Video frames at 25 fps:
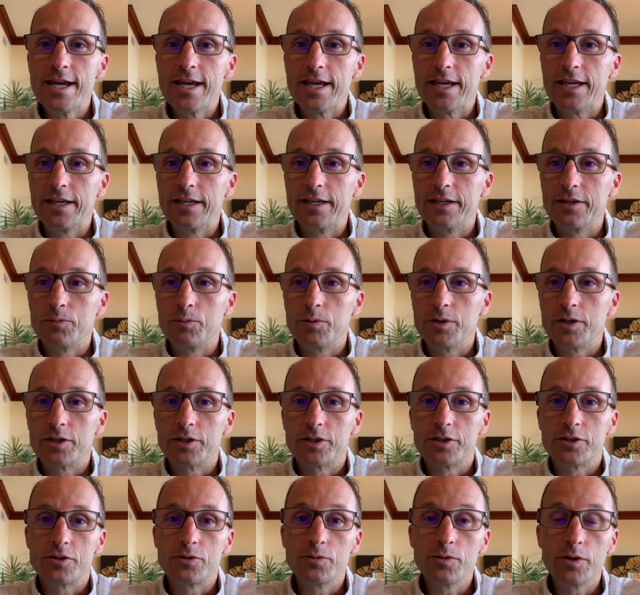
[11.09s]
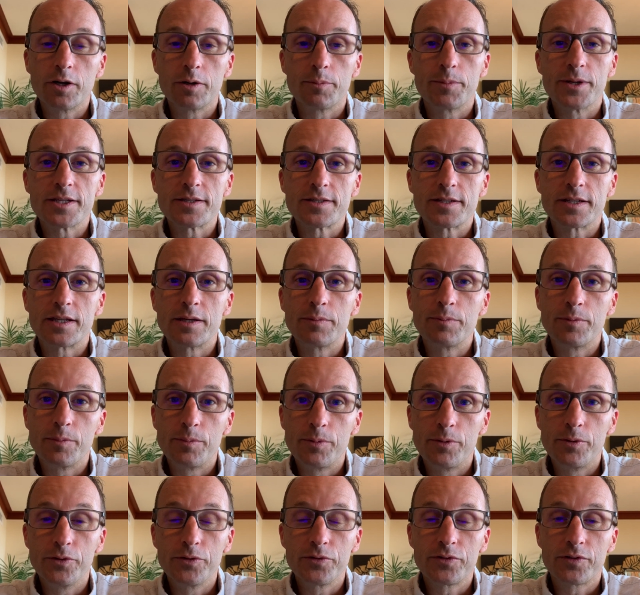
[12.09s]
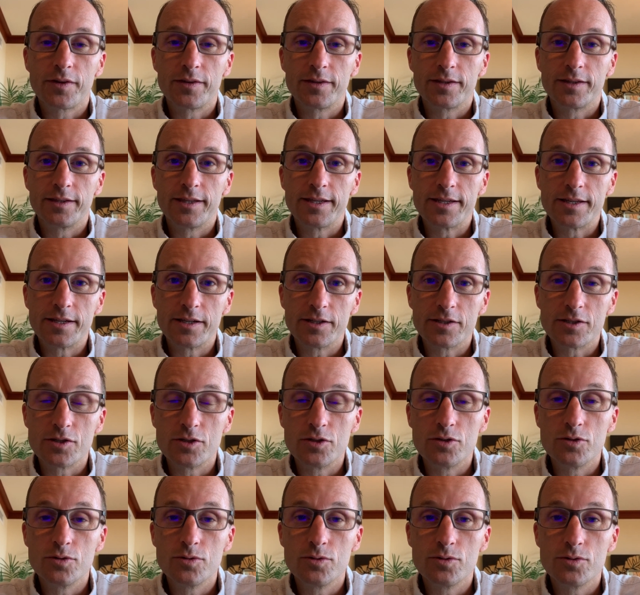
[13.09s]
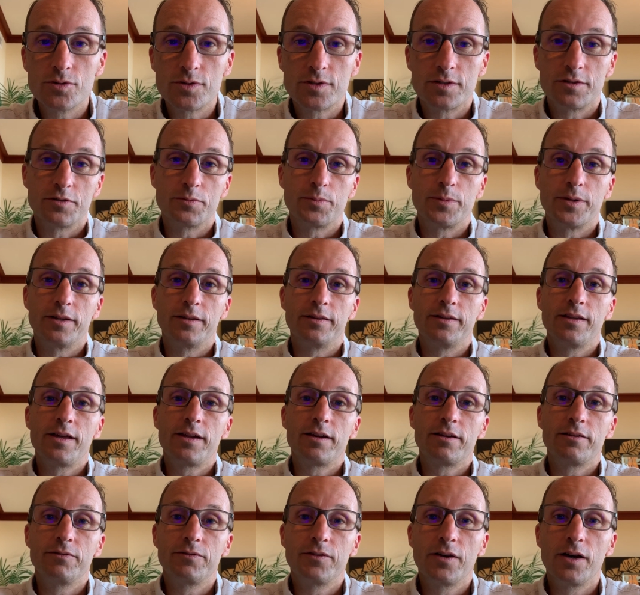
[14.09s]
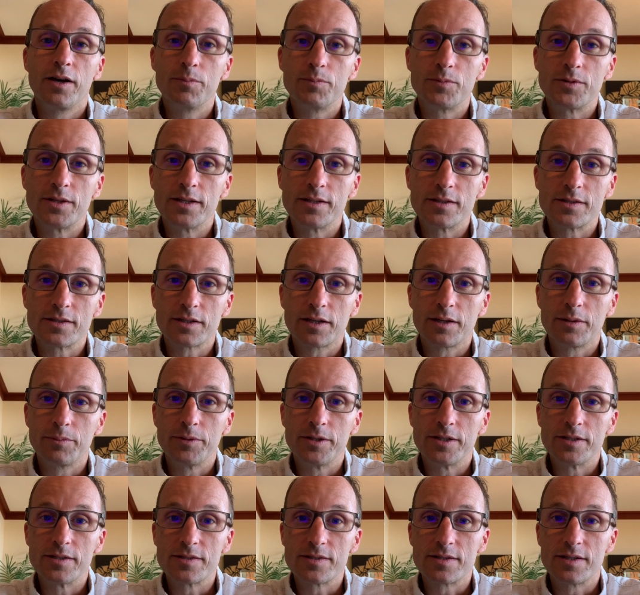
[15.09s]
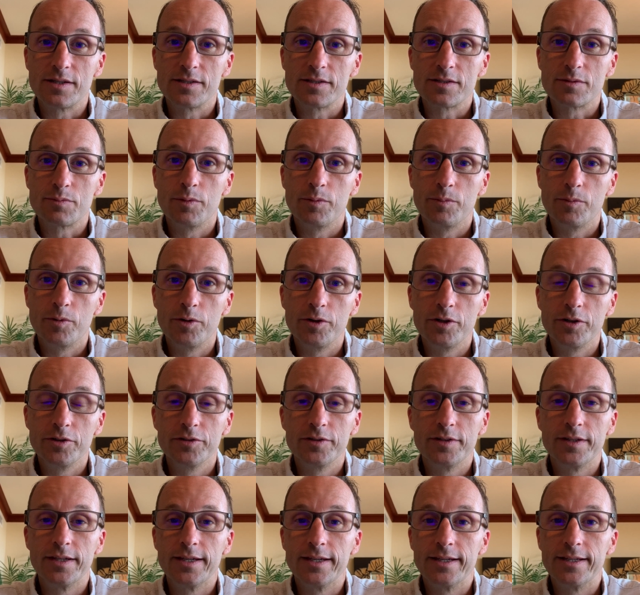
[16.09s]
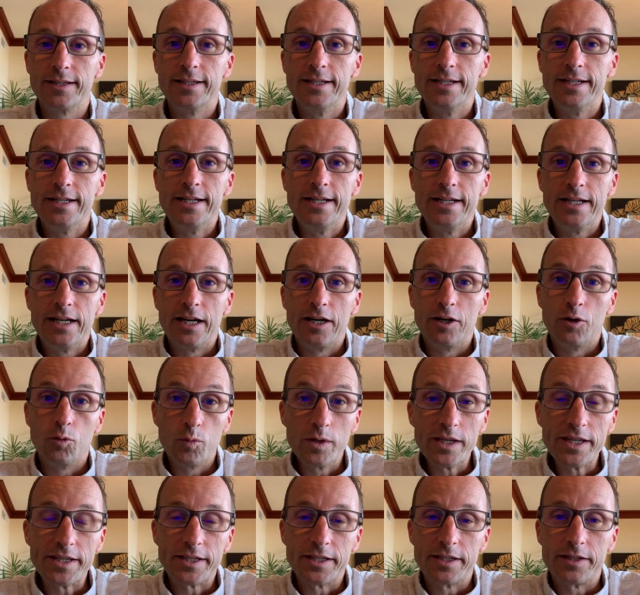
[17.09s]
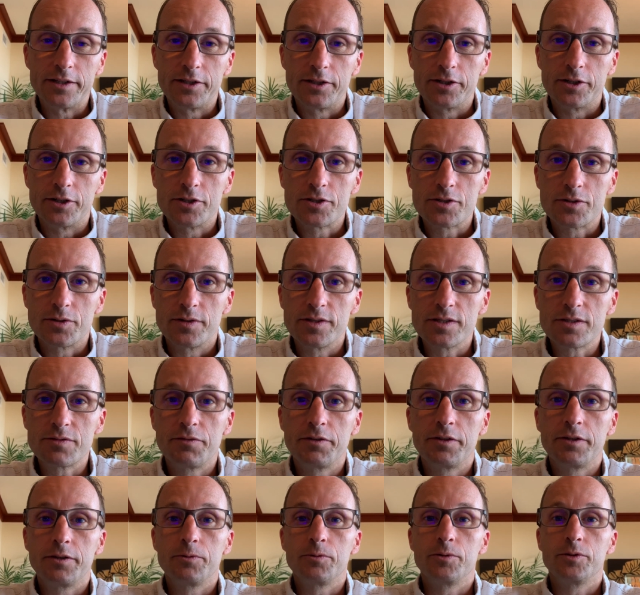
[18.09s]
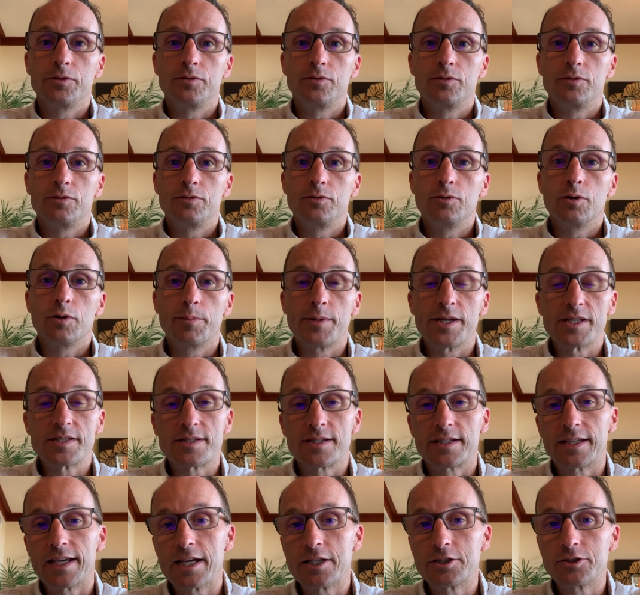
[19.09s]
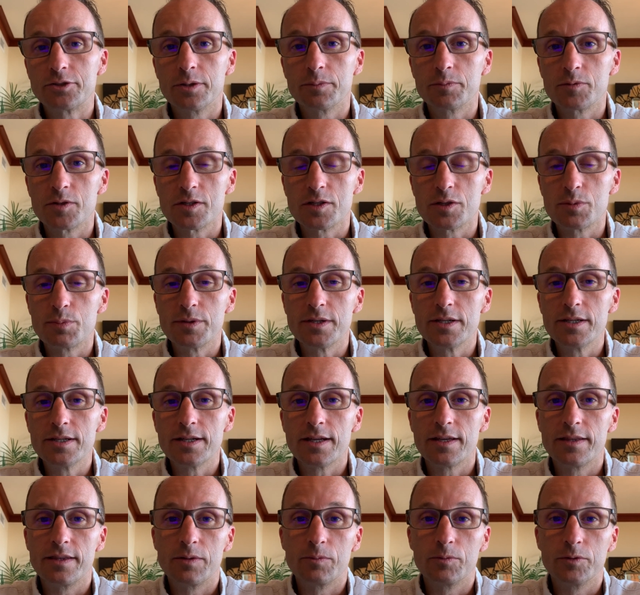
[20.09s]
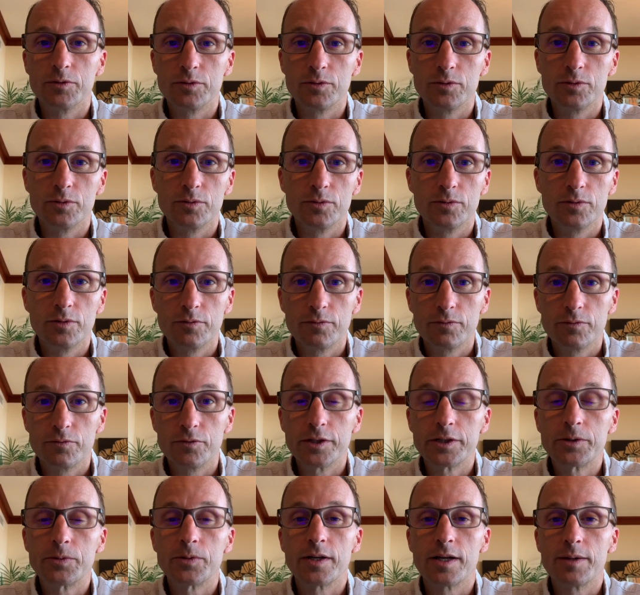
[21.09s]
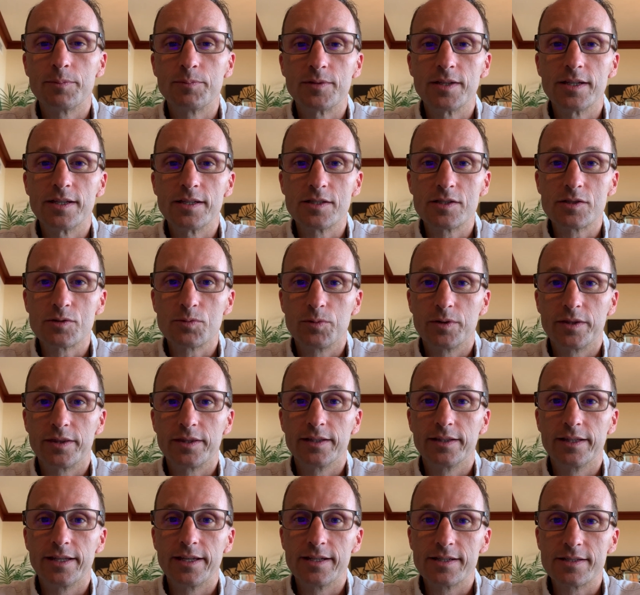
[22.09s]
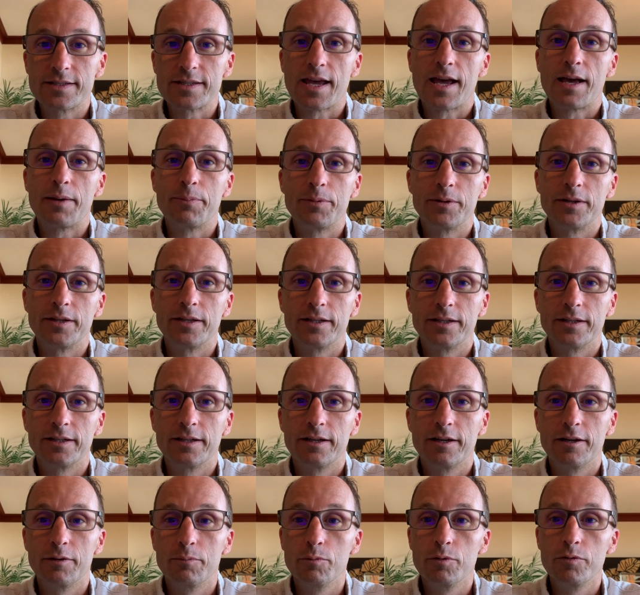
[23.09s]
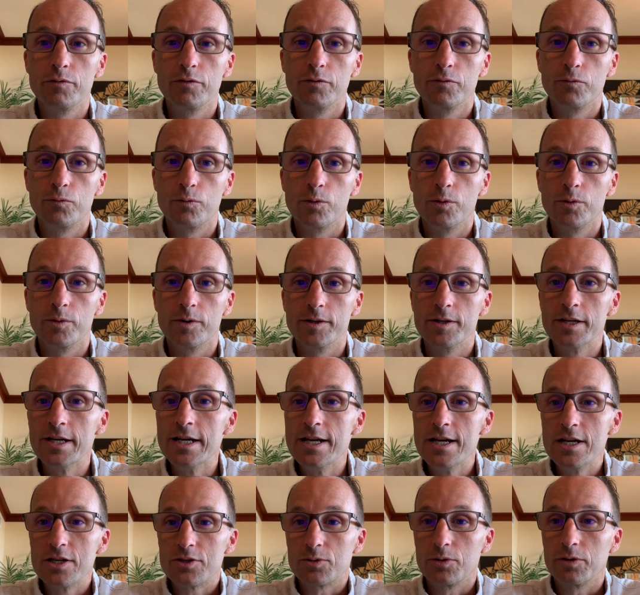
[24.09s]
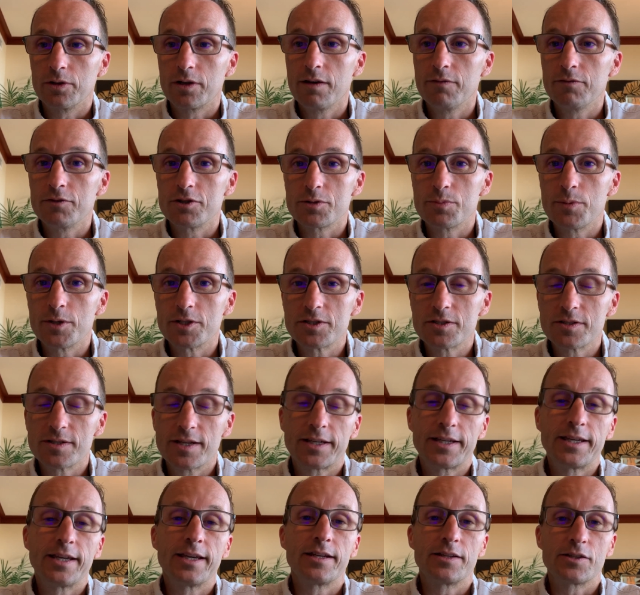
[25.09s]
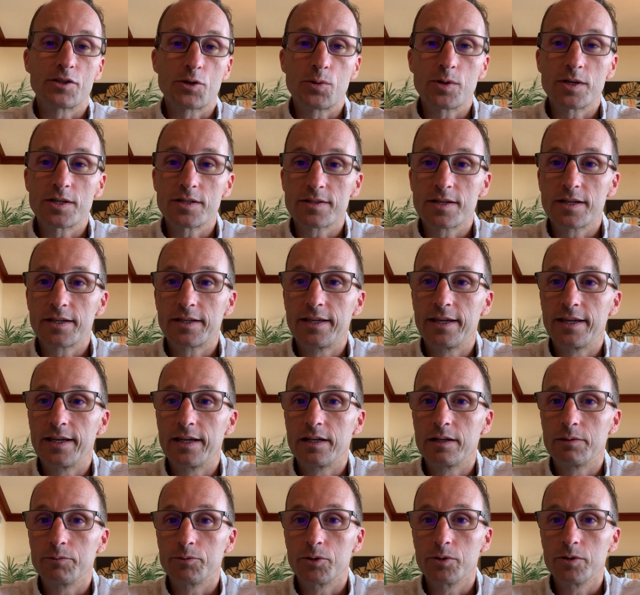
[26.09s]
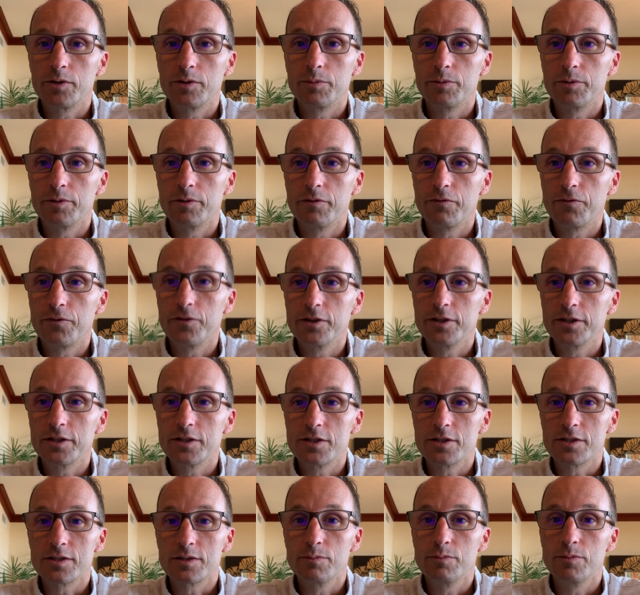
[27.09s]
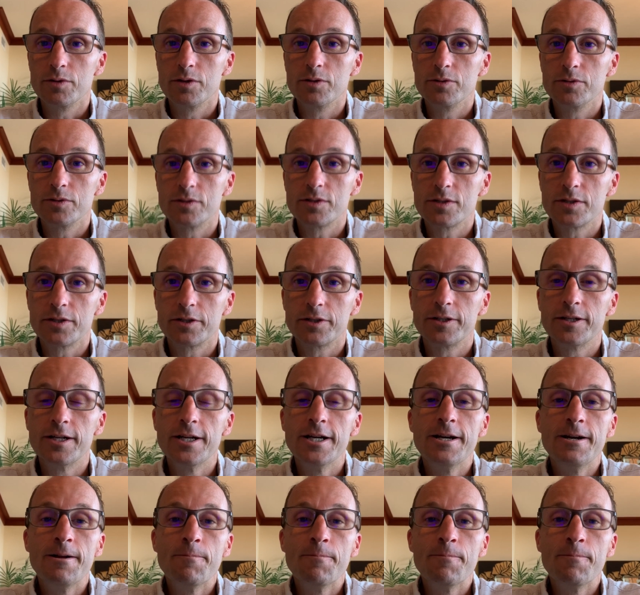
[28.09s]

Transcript: And we are doing our best to keep a pulse on the latest news. There's been a lot of updates coming since Memorial Day weekend here, so this video will do our best to catch you up to speed, and then we'll do frequent updates with the latest happening moving forward. So I'll cover as much as I can, as quick as I can. I'm going to be referring to some notes here.